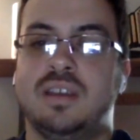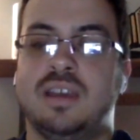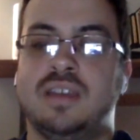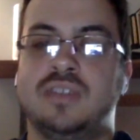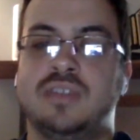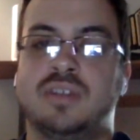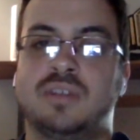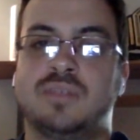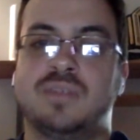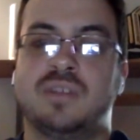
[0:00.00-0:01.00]
Enzo
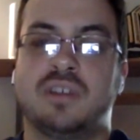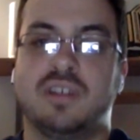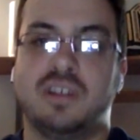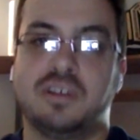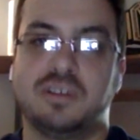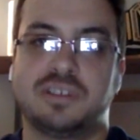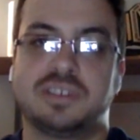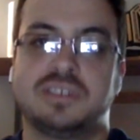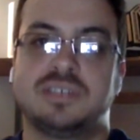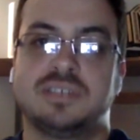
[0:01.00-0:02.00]
comes very close,